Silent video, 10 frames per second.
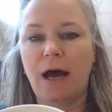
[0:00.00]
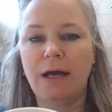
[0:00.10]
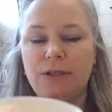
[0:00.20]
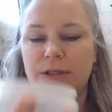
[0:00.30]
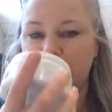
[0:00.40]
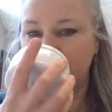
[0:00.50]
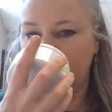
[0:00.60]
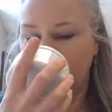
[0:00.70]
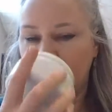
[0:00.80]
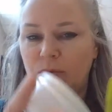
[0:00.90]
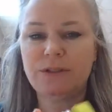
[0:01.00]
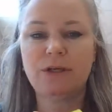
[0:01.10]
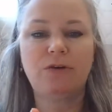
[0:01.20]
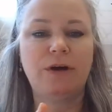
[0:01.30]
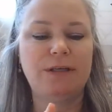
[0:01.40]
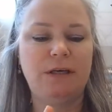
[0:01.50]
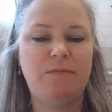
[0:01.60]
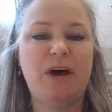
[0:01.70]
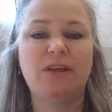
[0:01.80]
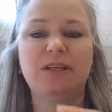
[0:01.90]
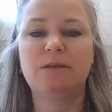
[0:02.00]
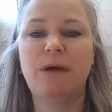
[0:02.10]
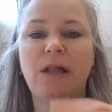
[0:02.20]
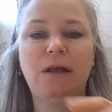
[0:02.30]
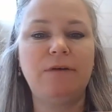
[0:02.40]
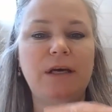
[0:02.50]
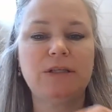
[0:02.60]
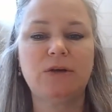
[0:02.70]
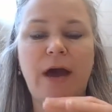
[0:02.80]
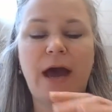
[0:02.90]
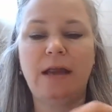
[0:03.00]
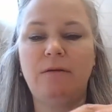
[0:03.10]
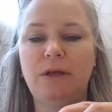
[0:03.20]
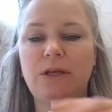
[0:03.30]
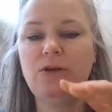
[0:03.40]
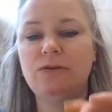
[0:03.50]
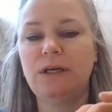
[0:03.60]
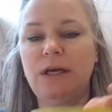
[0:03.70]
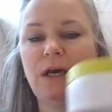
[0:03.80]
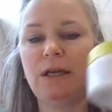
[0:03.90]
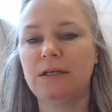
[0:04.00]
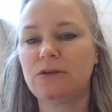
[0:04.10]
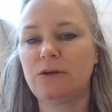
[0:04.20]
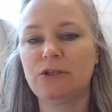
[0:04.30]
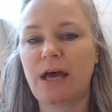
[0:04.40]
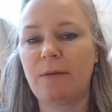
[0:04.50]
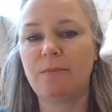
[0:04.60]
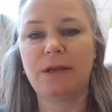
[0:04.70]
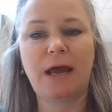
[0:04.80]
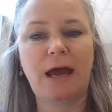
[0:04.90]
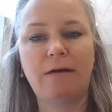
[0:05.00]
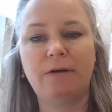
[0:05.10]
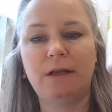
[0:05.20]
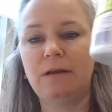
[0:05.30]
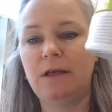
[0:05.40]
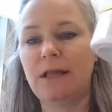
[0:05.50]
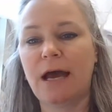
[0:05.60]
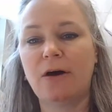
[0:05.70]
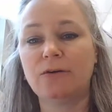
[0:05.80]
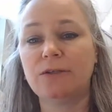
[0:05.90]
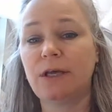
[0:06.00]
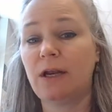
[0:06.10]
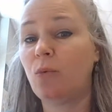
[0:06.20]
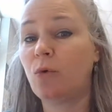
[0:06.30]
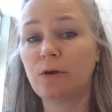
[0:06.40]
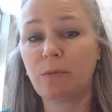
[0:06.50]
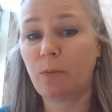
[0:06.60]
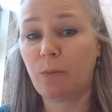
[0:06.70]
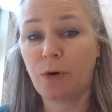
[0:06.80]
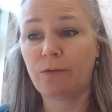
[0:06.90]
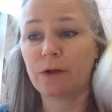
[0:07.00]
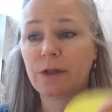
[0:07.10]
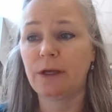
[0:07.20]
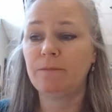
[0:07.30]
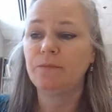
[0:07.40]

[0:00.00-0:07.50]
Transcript: I just wasn't crazy about the smell of it, so I hadn't been using it, so I just happened to have it in the house, and it worked perfectly.